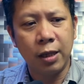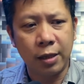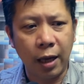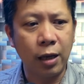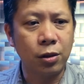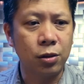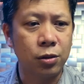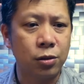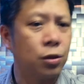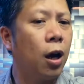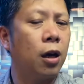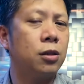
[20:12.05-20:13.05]
that
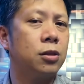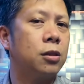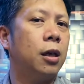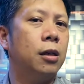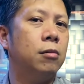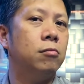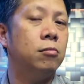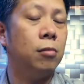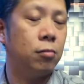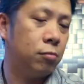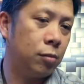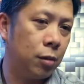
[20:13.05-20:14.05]
sucks. And
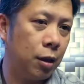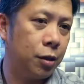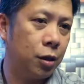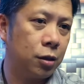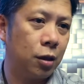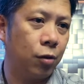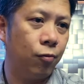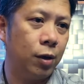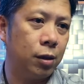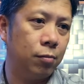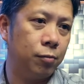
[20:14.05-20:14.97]
just like what